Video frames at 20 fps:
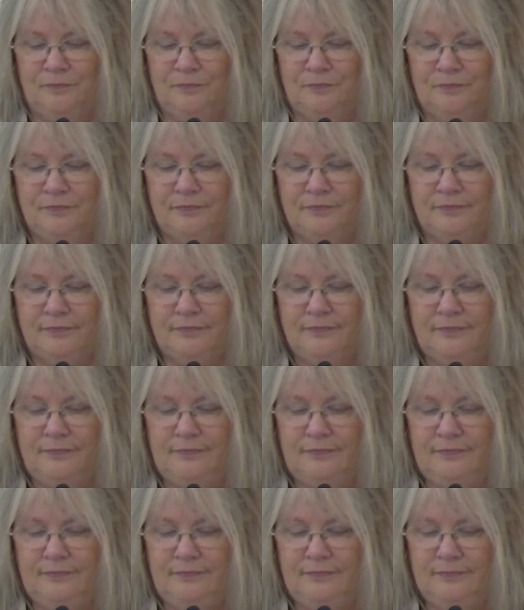
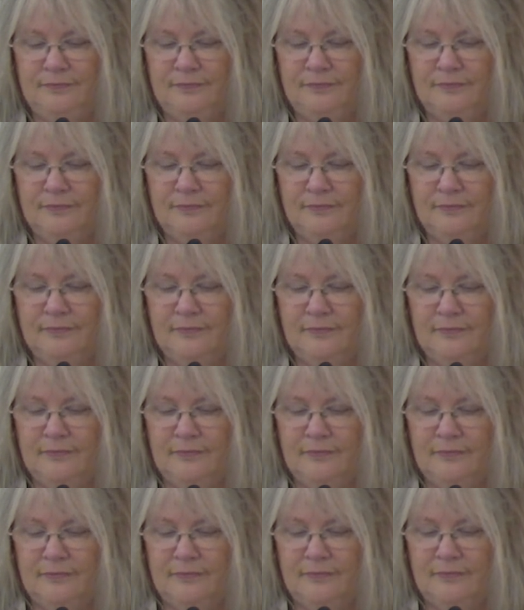
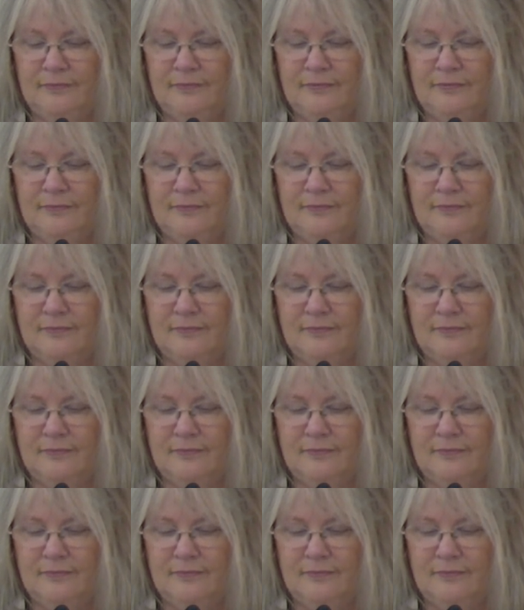(no one is talking)